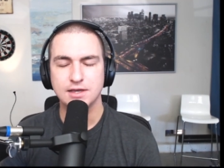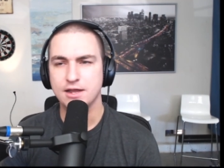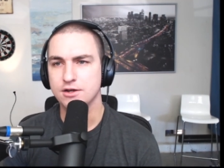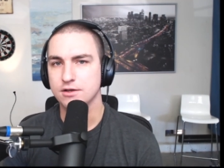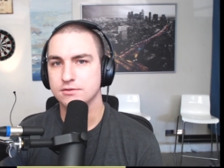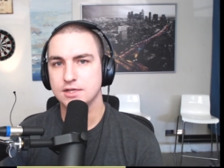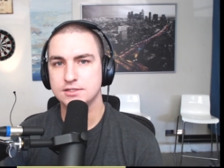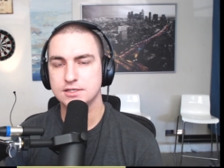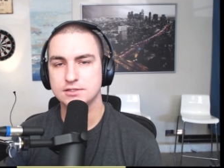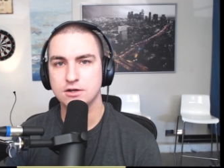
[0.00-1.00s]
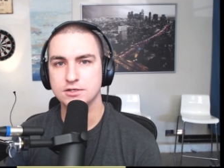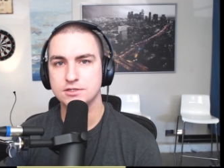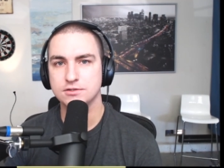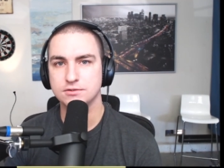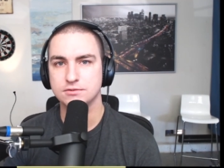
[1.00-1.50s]
I don't know. It's hard
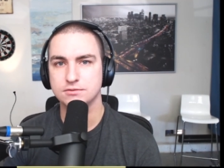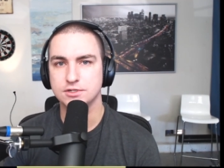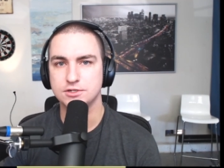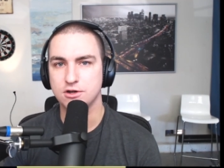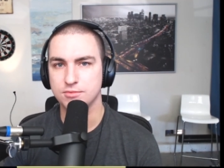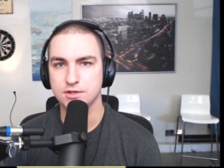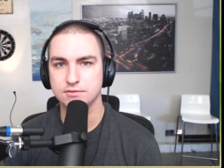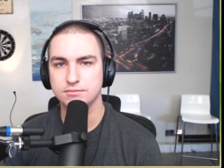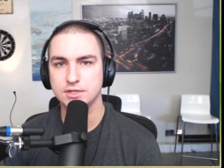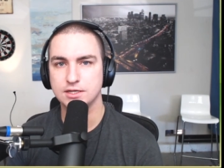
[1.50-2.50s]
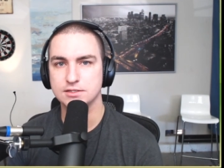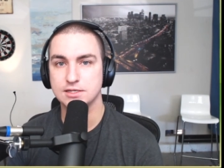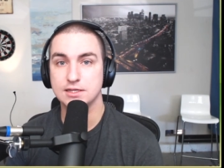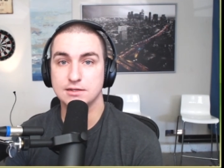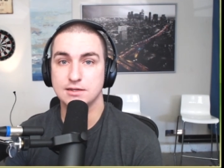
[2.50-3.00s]
to determine because
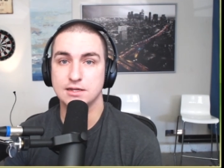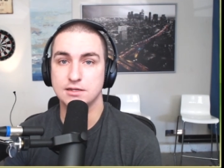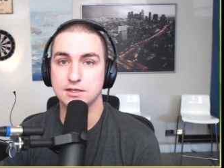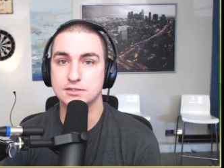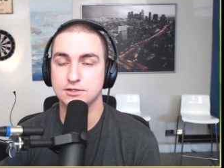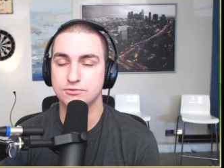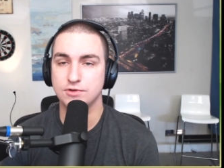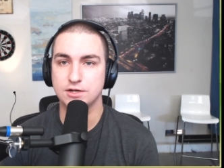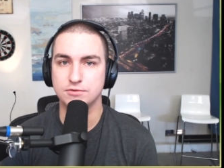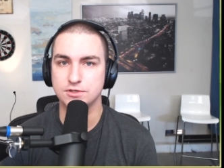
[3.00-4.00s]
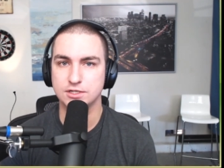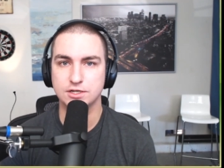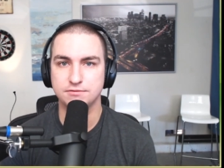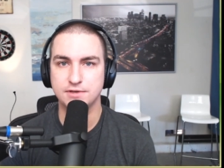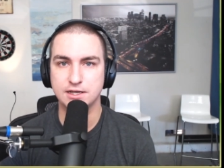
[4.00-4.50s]
it does create a really
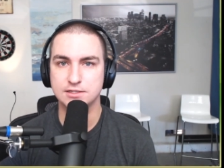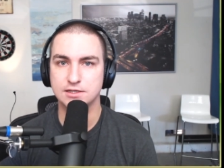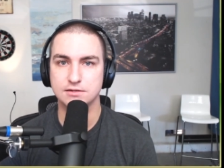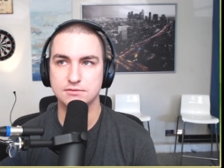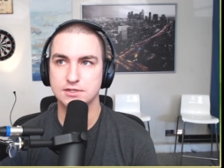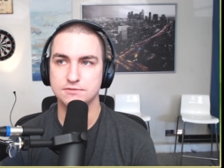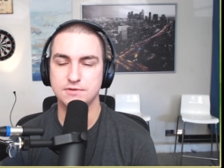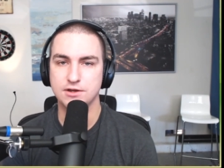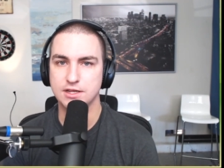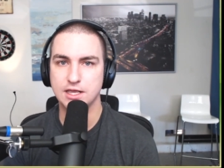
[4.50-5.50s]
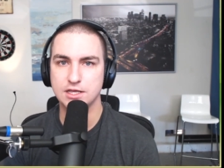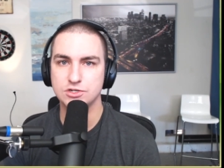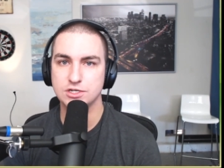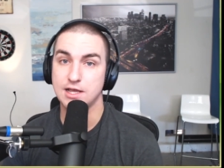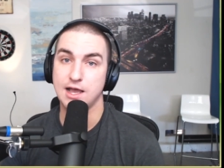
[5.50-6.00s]
good effect. It's very engaging.